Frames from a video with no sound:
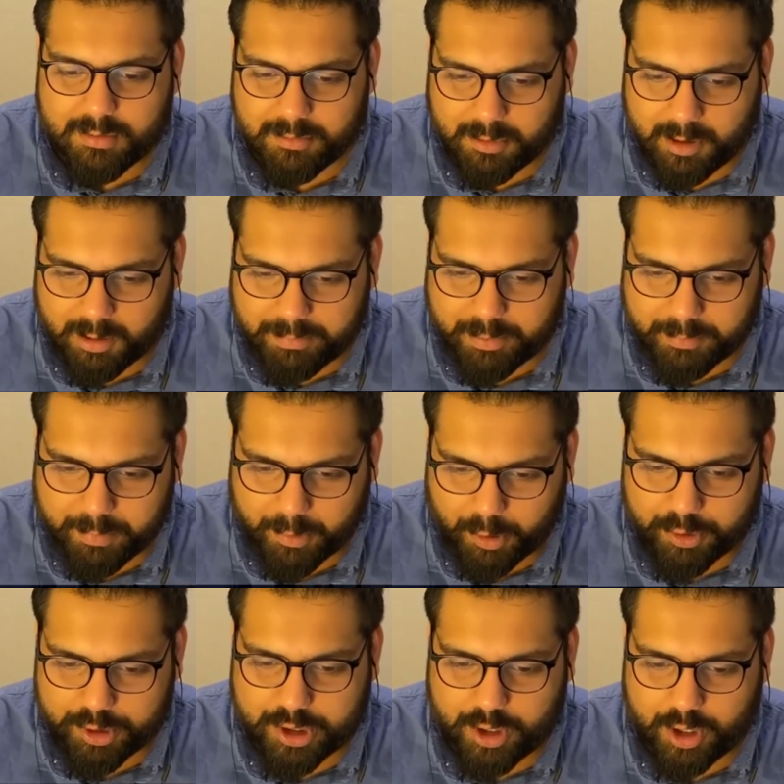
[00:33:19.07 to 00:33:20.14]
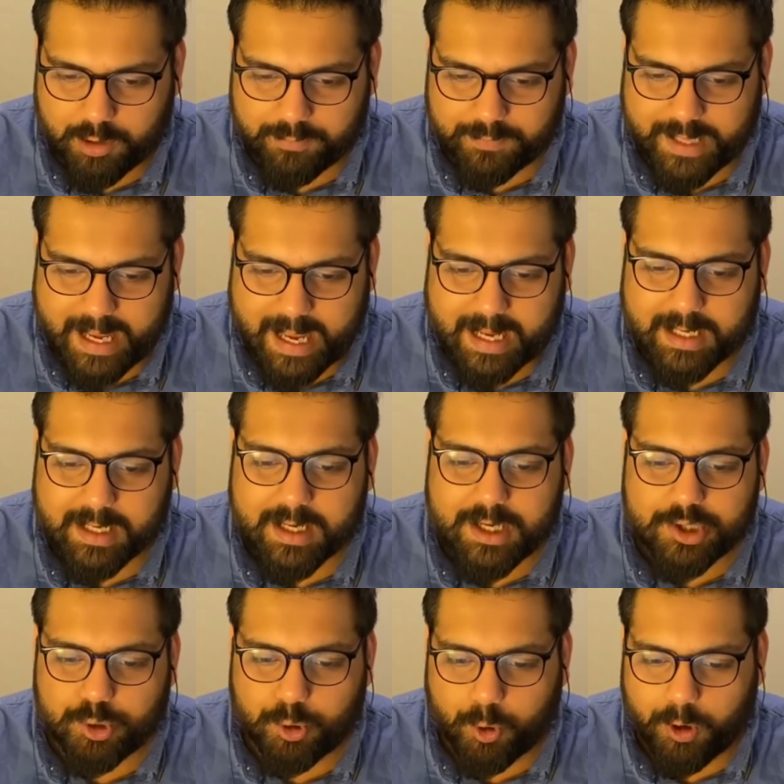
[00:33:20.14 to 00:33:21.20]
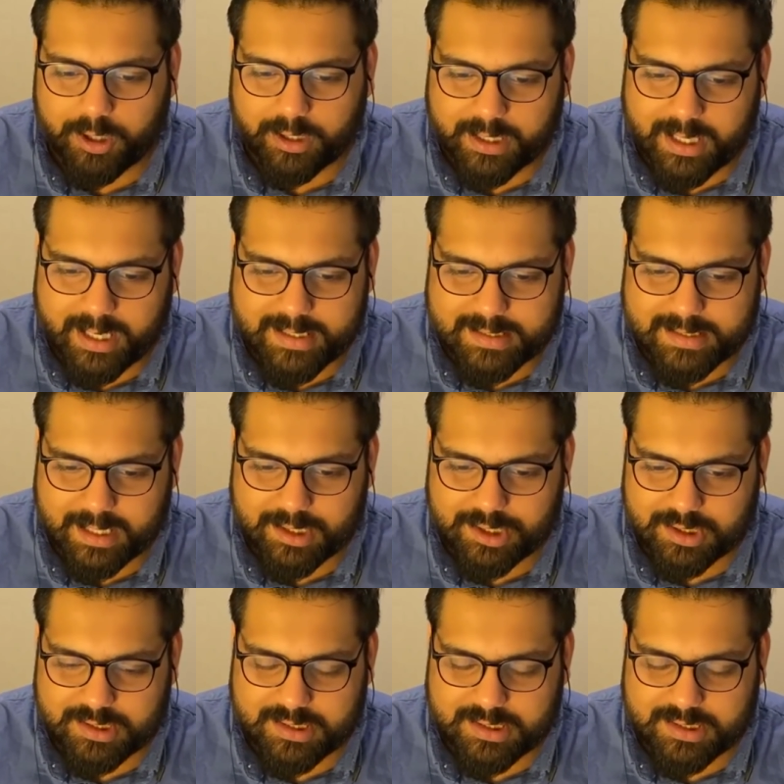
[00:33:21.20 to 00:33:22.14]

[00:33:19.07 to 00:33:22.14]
a proportion of that to organizations